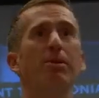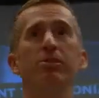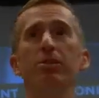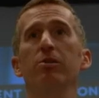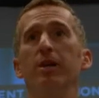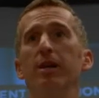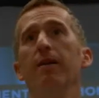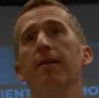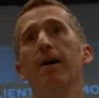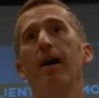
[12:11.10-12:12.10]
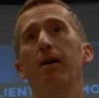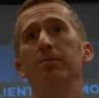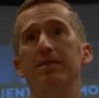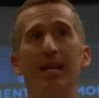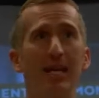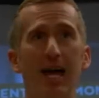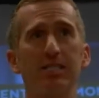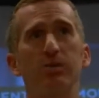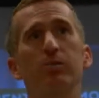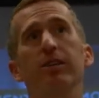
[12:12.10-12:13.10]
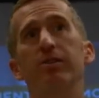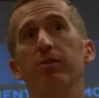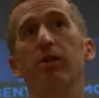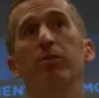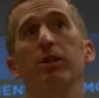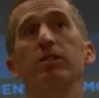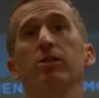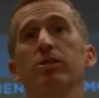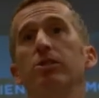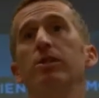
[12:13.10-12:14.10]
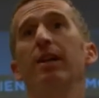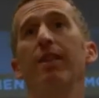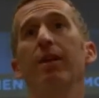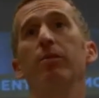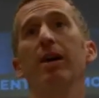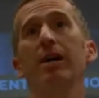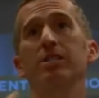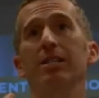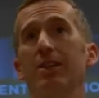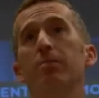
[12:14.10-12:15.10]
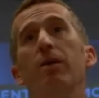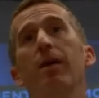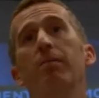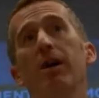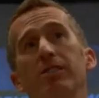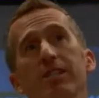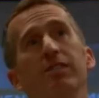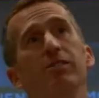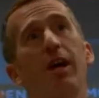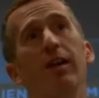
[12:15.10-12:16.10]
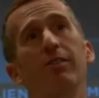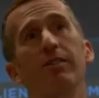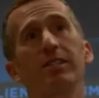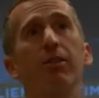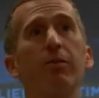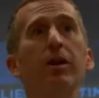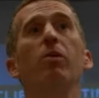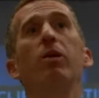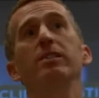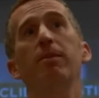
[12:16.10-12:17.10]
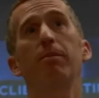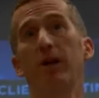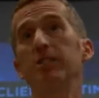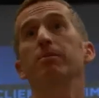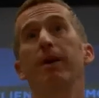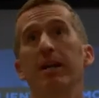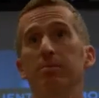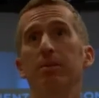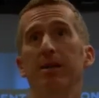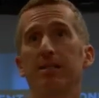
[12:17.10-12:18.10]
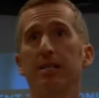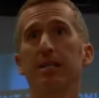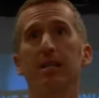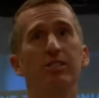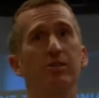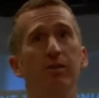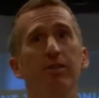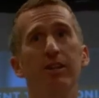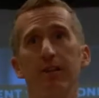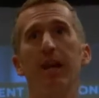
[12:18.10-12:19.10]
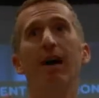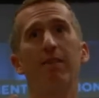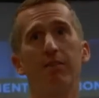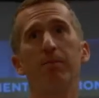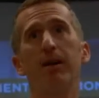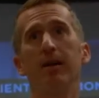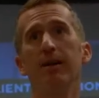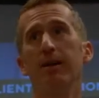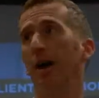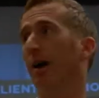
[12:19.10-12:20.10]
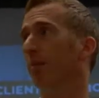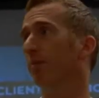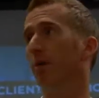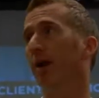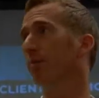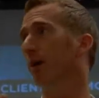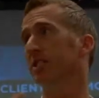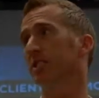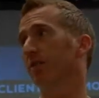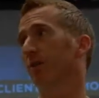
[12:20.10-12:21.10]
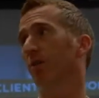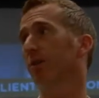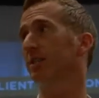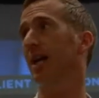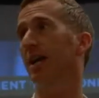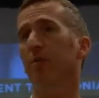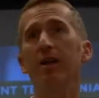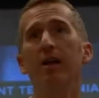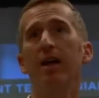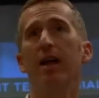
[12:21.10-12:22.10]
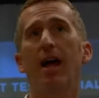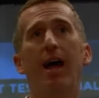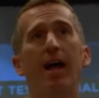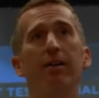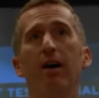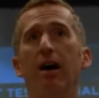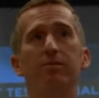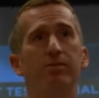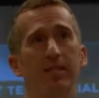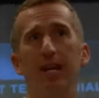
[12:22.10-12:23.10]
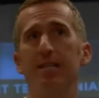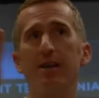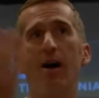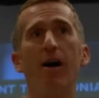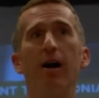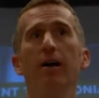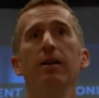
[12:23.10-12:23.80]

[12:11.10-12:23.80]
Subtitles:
to do it, we say yes, and we devote resources to it, and then we actually let them run that project. And Driver's Ed 301 is about project management, basically. So we literally have everybody running projects of their own design. And we had a CSR